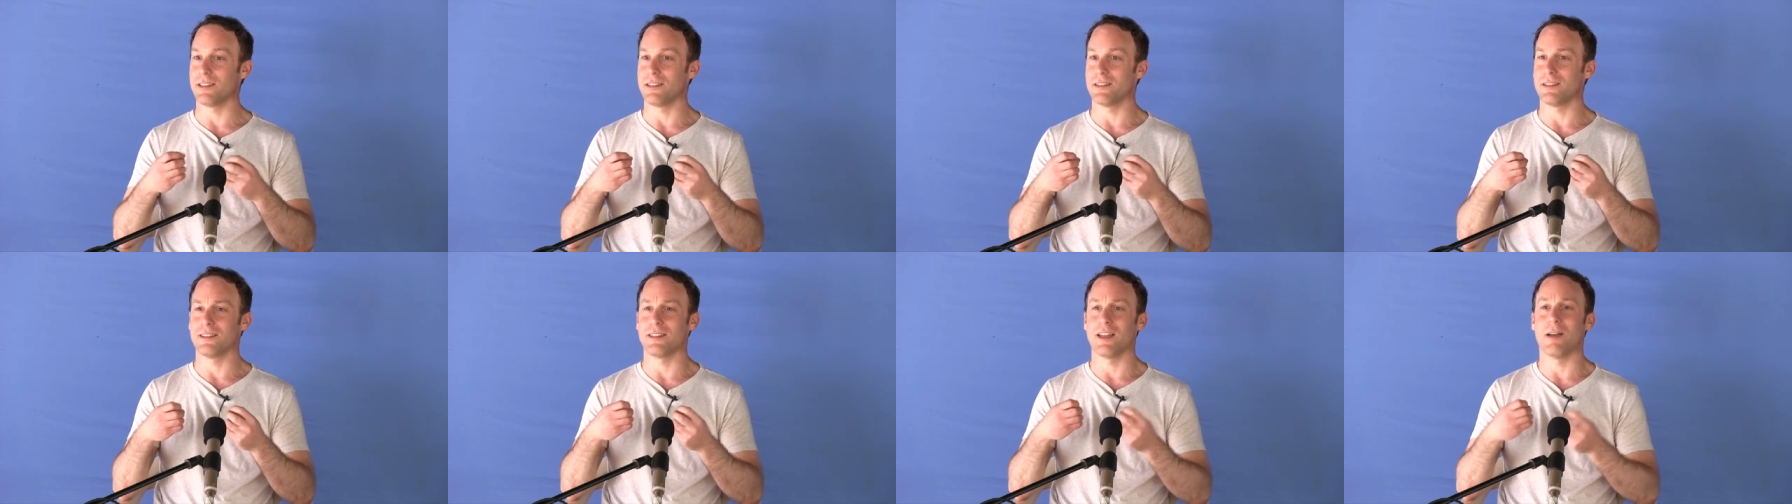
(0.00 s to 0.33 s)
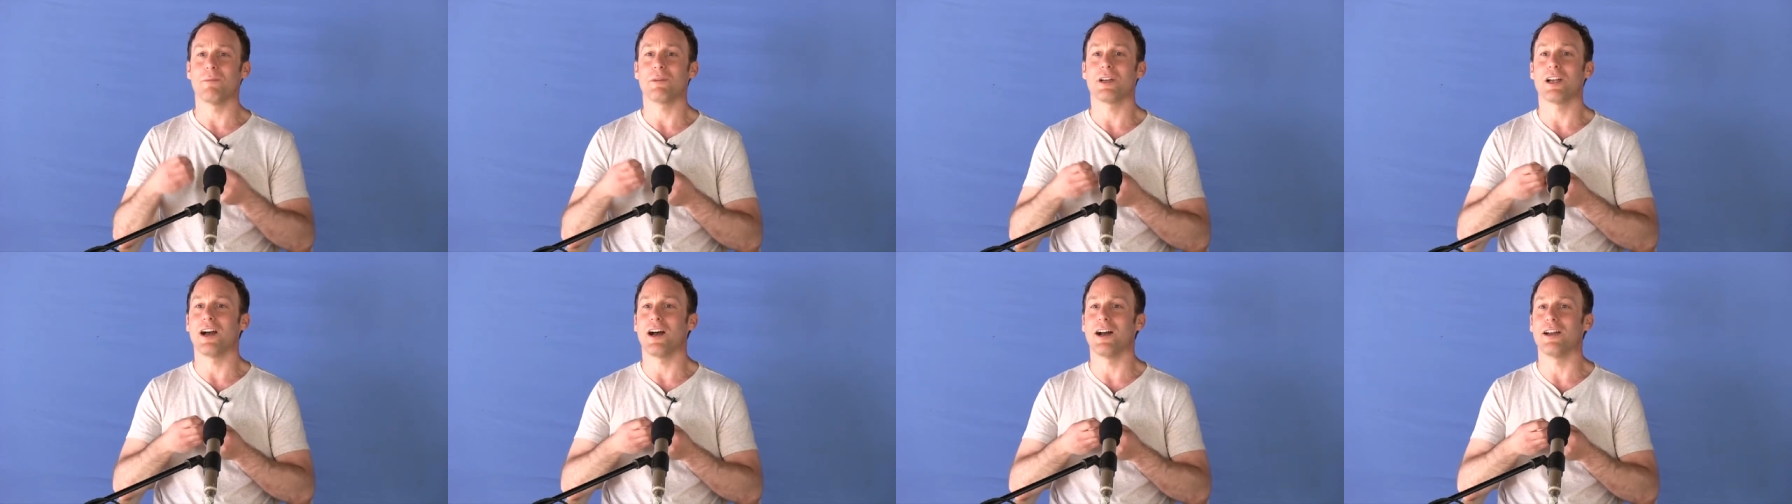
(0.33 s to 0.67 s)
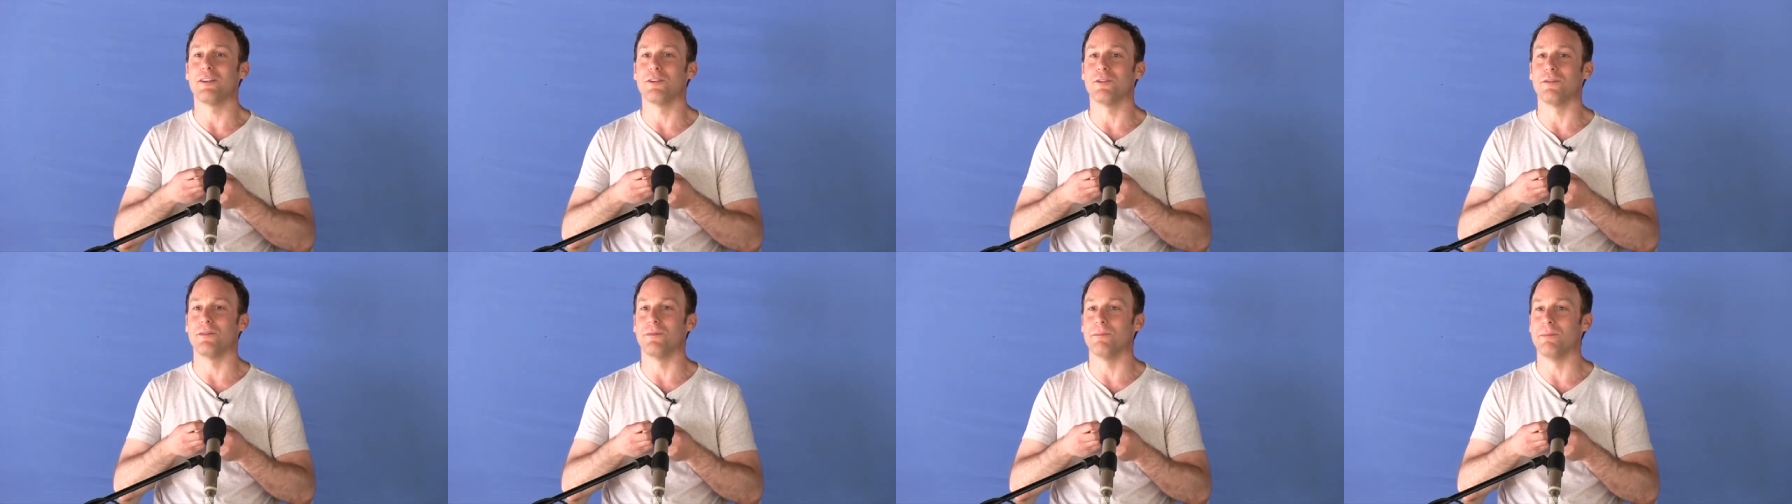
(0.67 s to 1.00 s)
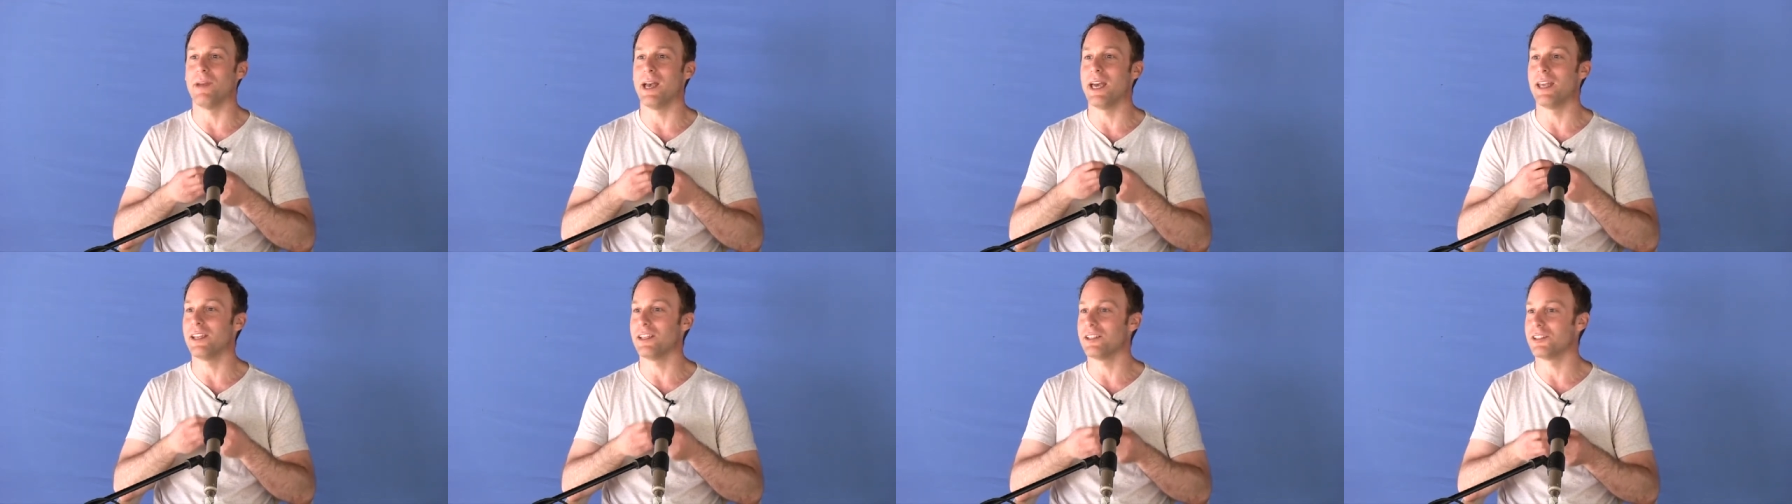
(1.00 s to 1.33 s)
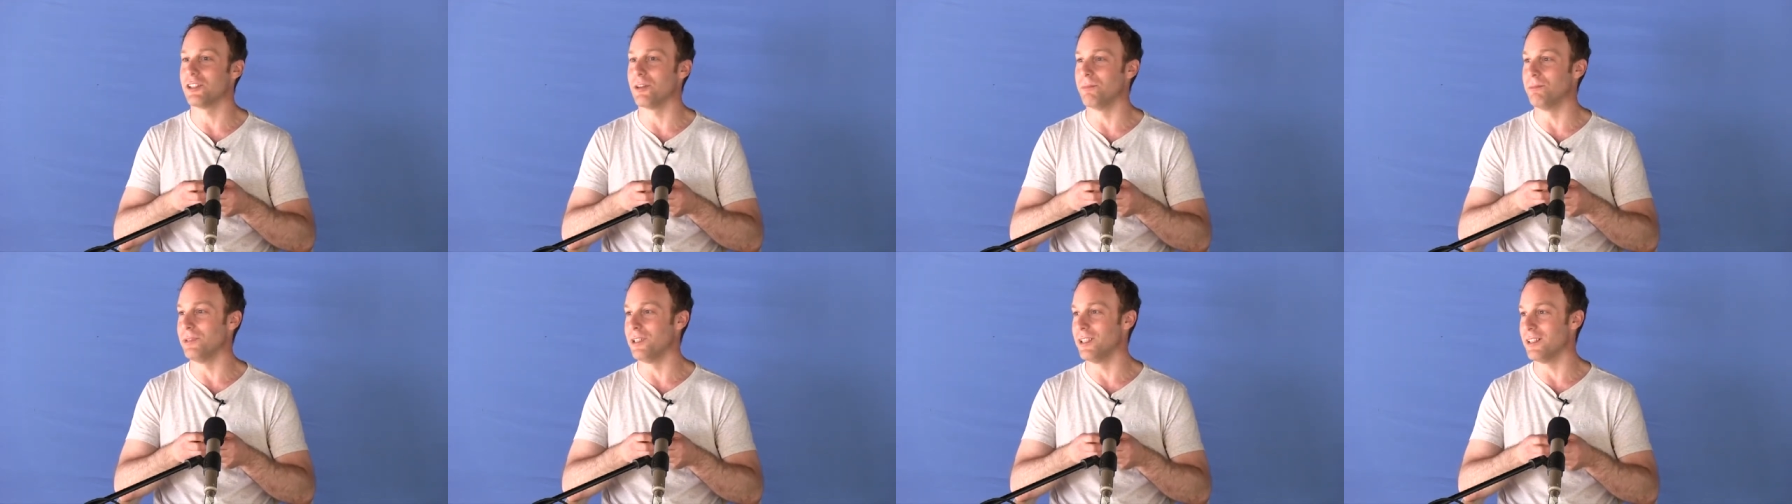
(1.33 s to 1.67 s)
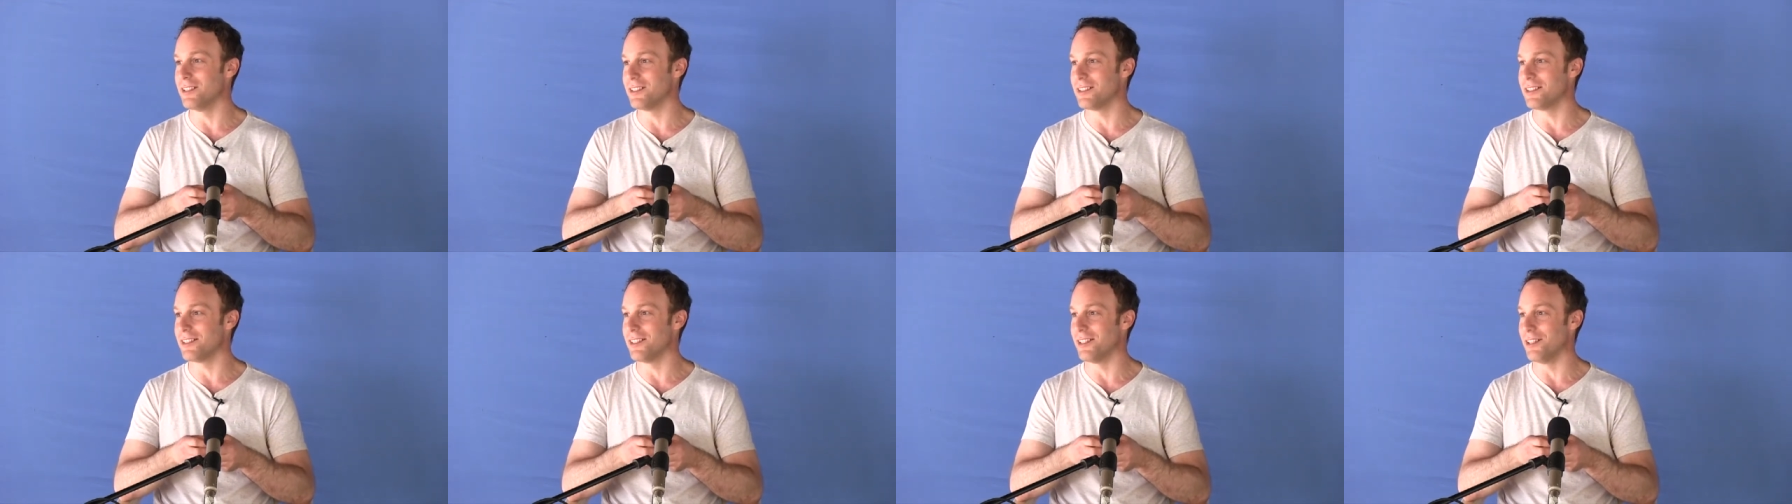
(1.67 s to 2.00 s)
some kind of
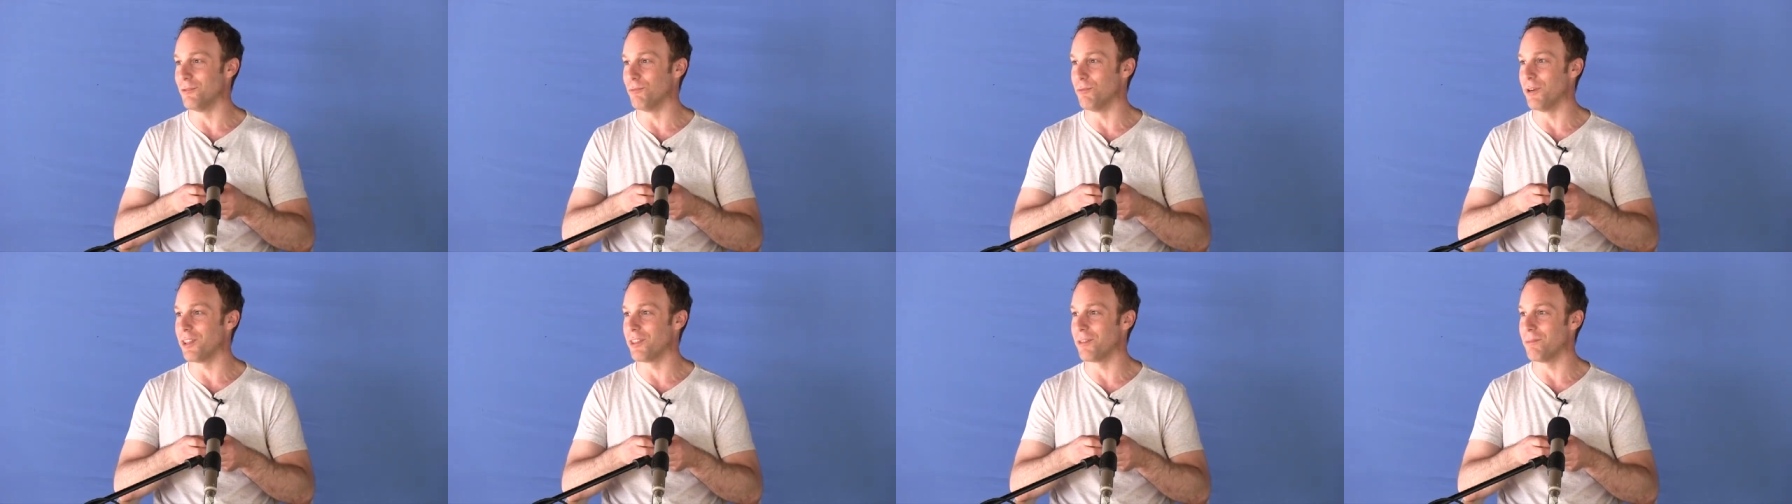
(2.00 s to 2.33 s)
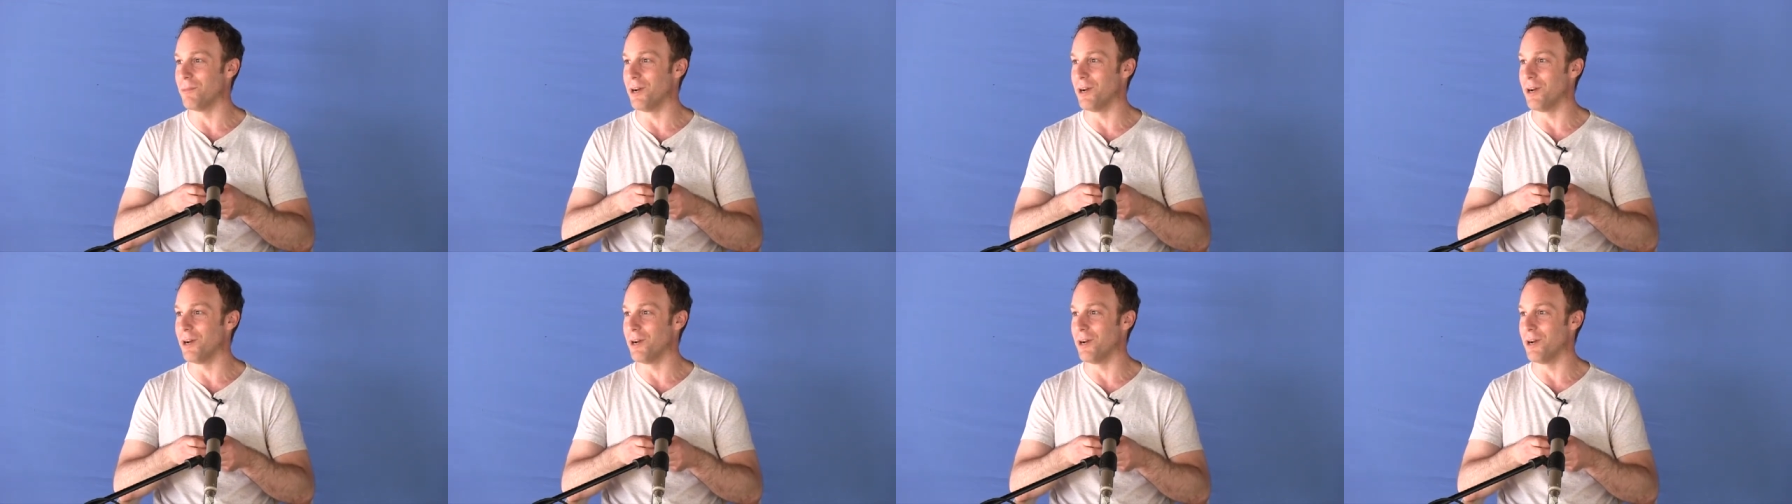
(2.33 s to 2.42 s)
manageability with